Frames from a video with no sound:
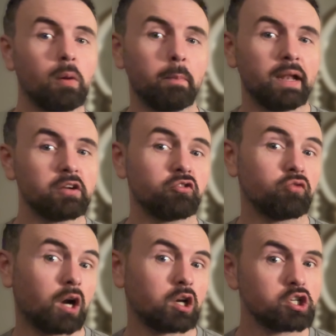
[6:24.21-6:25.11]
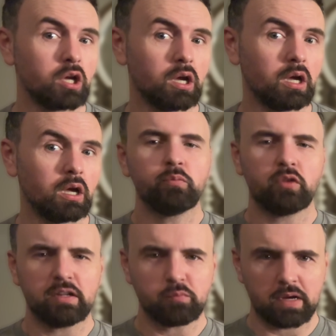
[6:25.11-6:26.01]
complex structure.
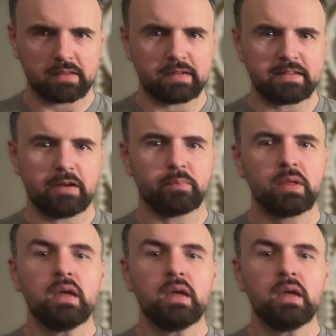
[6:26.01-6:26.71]
So let's break that down.